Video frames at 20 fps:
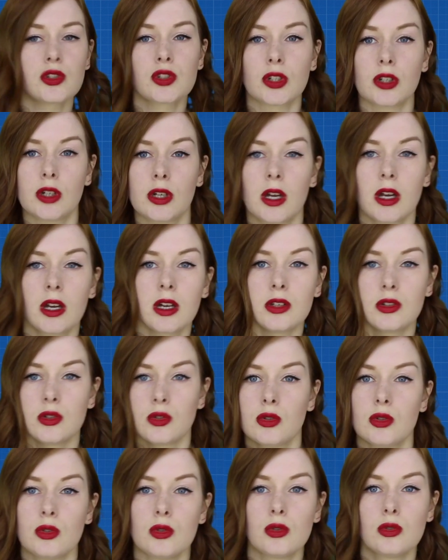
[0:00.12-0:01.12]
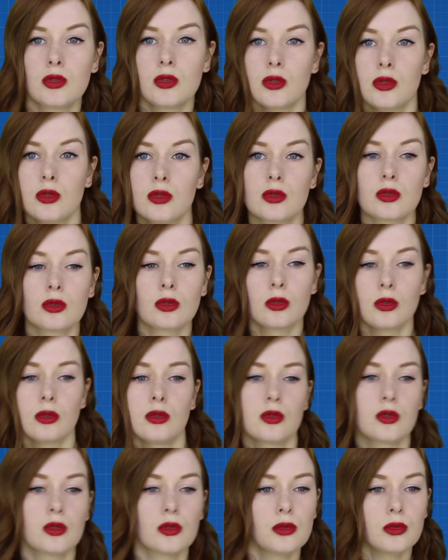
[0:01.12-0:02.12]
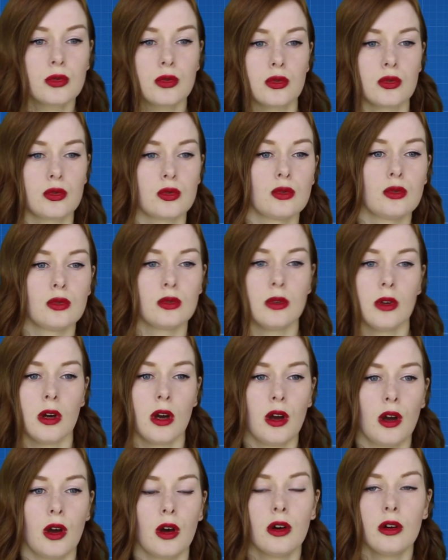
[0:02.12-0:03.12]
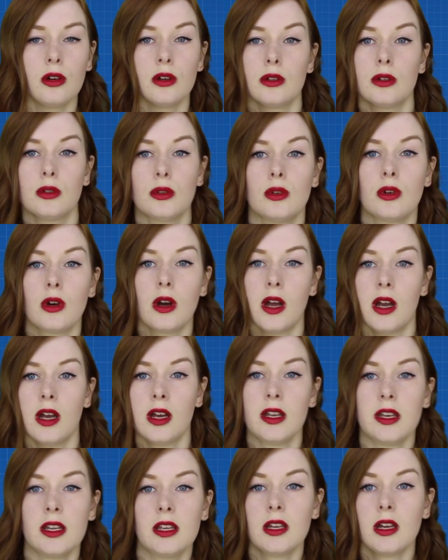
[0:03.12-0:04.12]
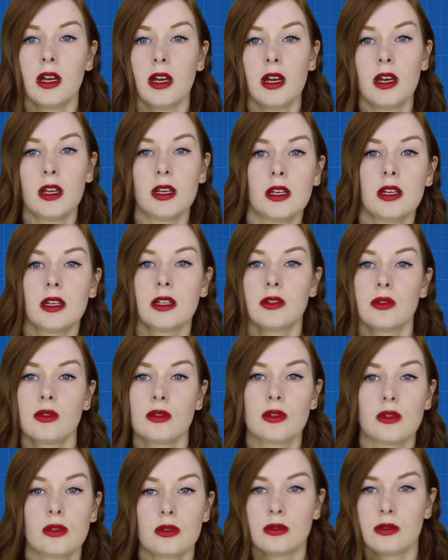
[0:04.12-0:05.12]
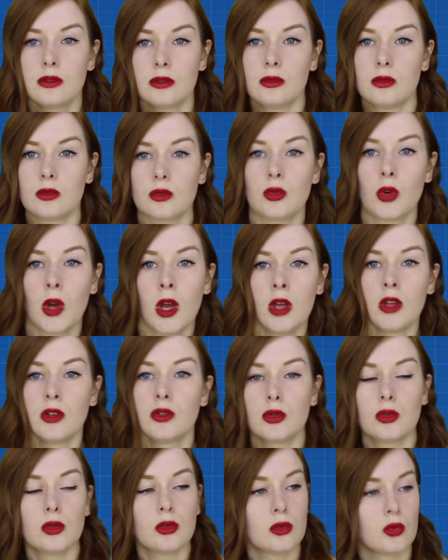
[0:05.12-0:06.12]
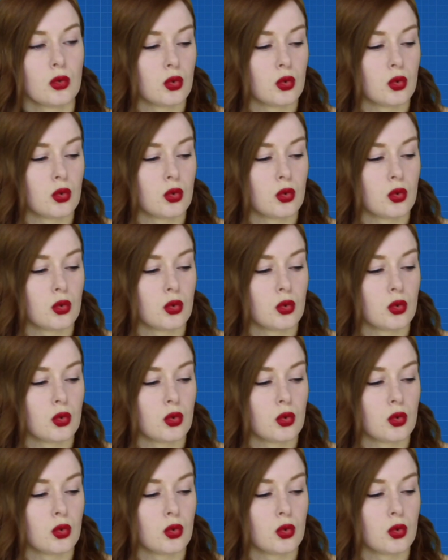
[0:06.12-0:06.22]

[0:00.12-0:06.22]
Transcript: Sugar, do do do do do do. Oh, honey, honey, do do do do do